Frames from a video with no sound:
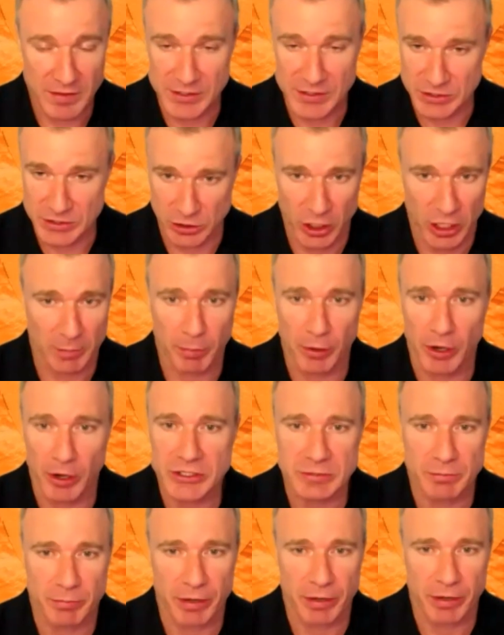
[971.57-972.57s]
There's a lot of
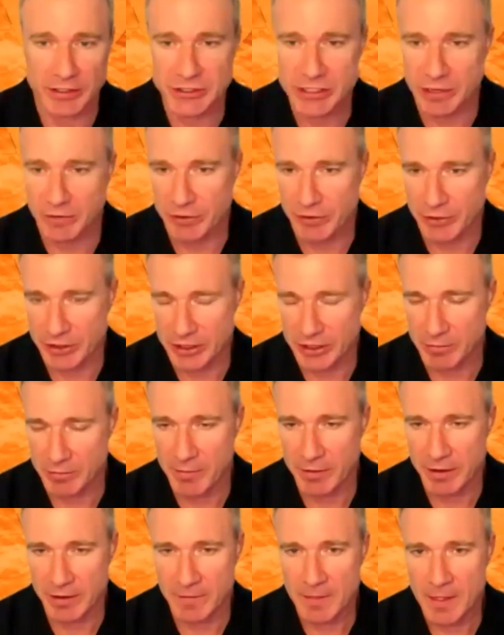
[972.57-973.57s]
POCs and pilots going on at the
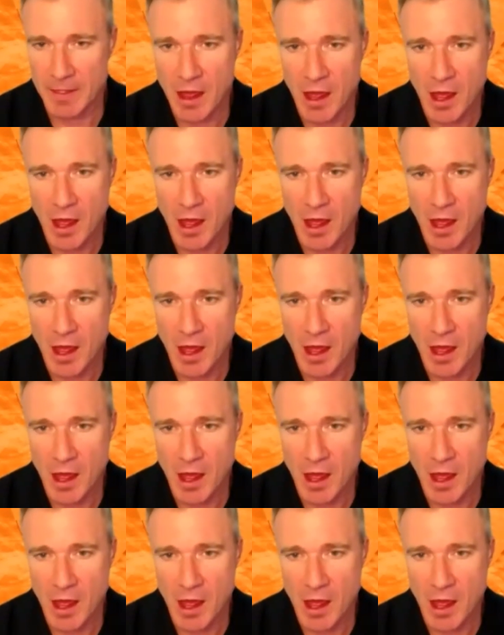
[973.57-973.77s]
moment.